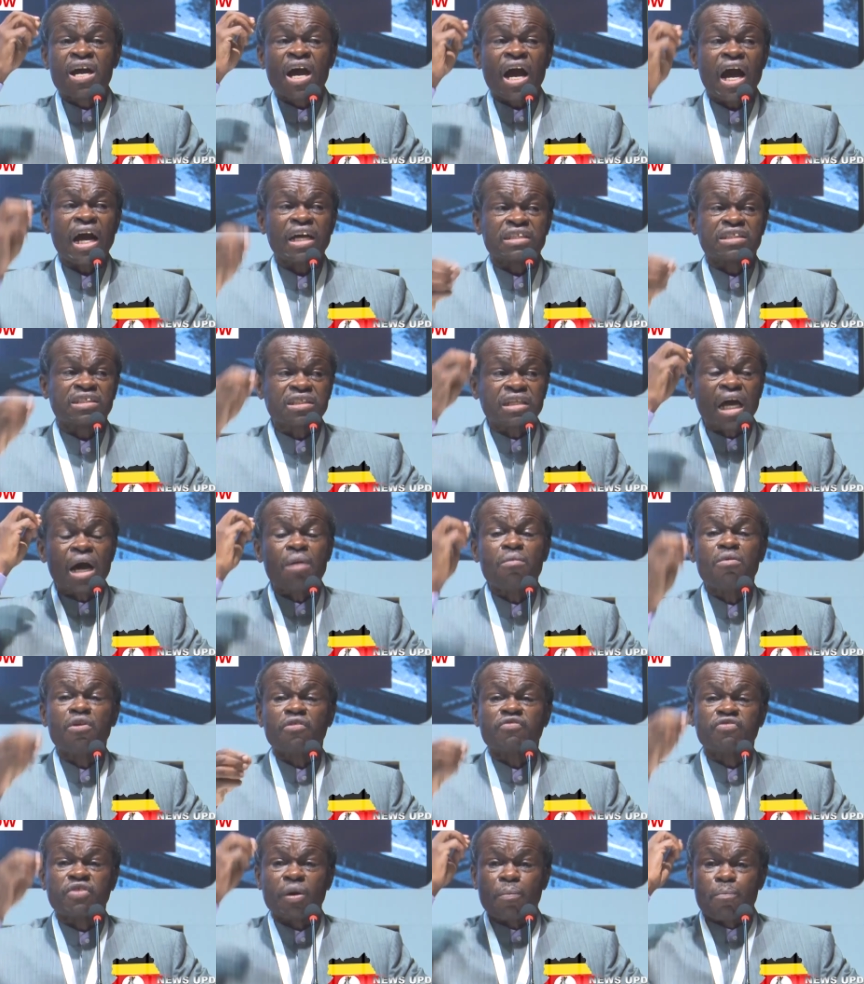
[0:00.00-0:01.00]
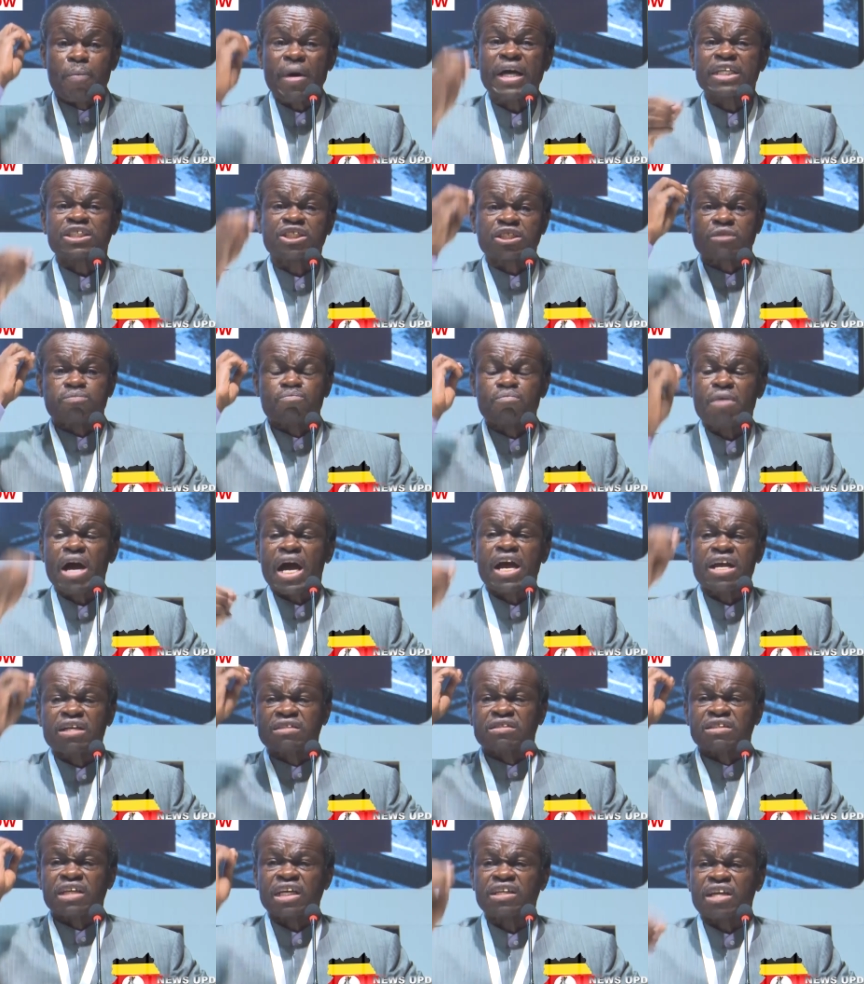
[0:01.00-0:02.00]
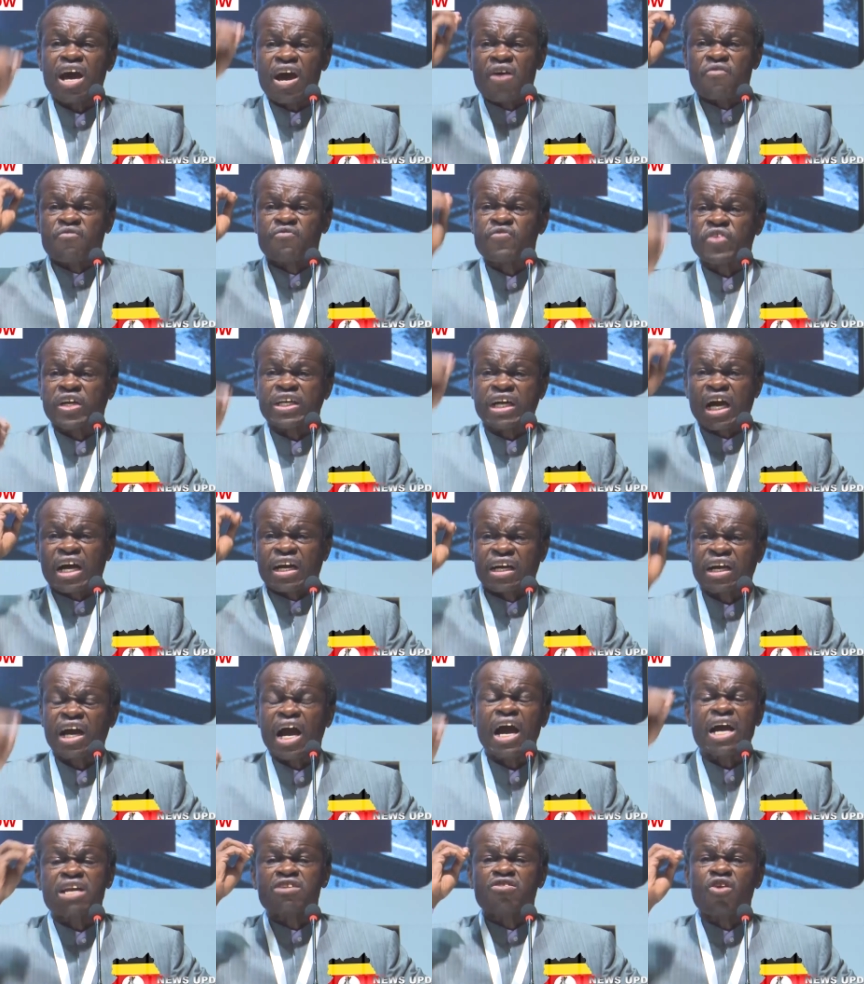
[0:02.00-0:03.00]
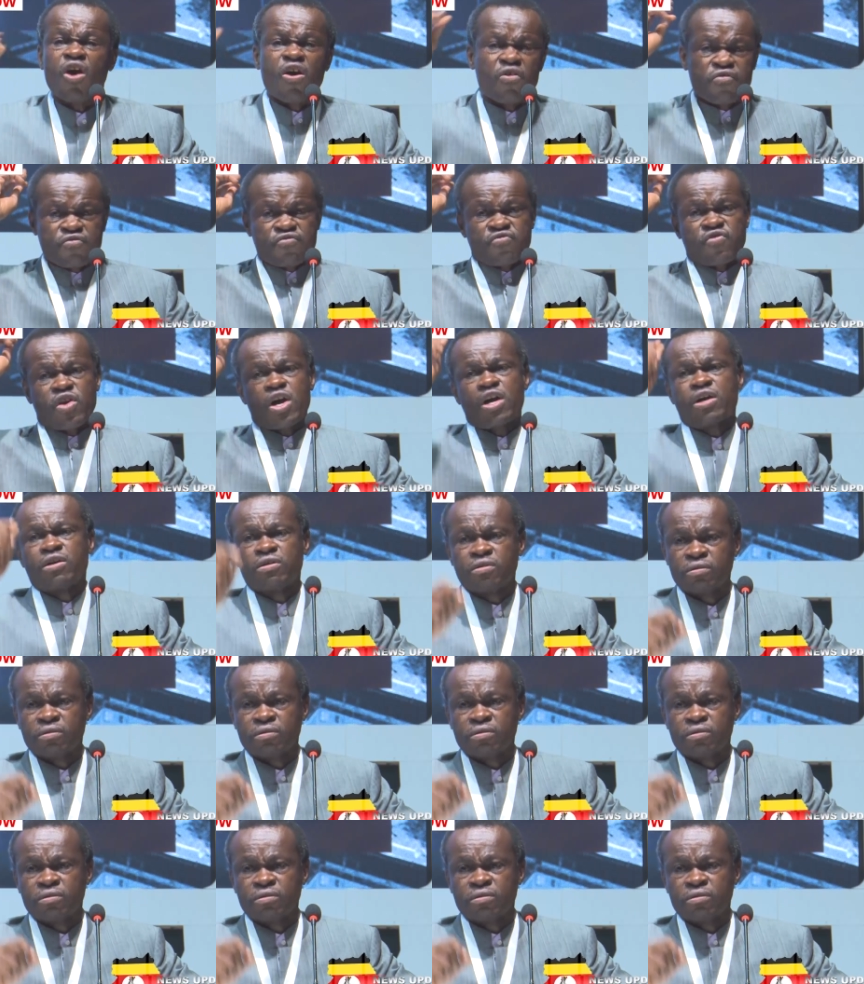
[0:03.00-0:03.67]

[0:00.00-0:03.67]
are some of the best minds that Africa can offer.